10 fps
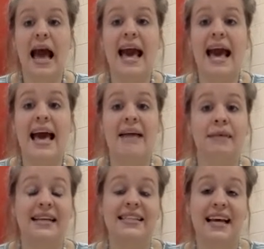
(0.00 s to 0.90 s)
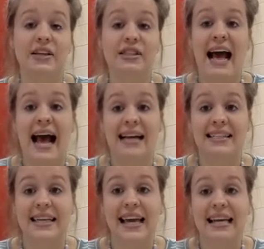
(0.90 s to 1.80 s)
and my sales tax
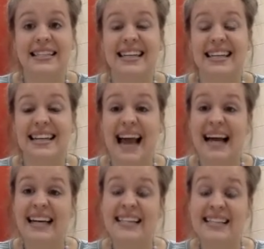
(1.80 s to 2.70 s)
is 90